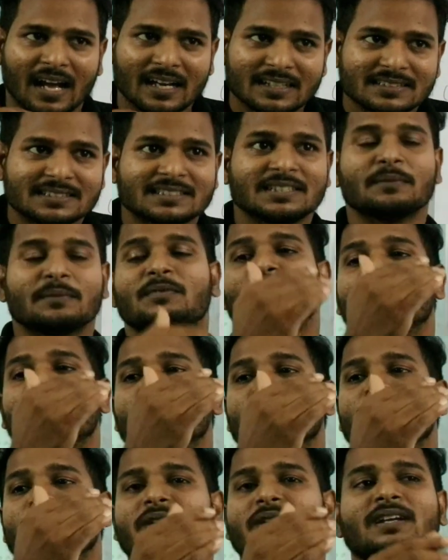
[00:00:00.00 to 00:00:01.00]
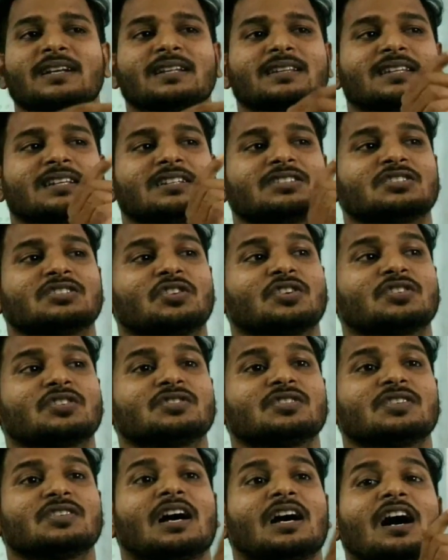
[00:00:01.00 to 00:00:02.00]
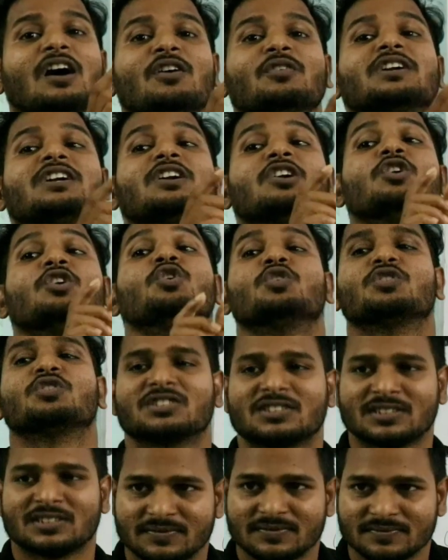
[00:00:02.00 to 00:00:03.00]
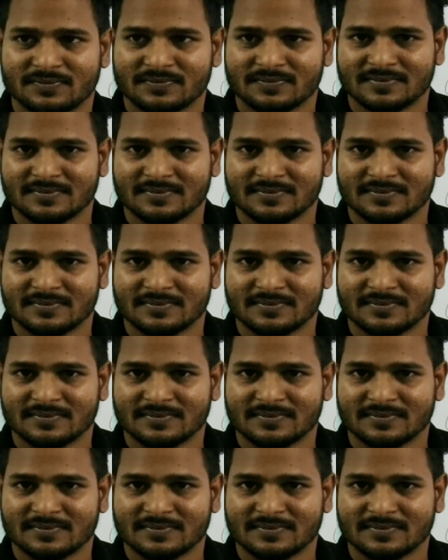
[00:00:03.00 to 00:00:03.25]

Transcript: except lone pair, the structure, how it looks.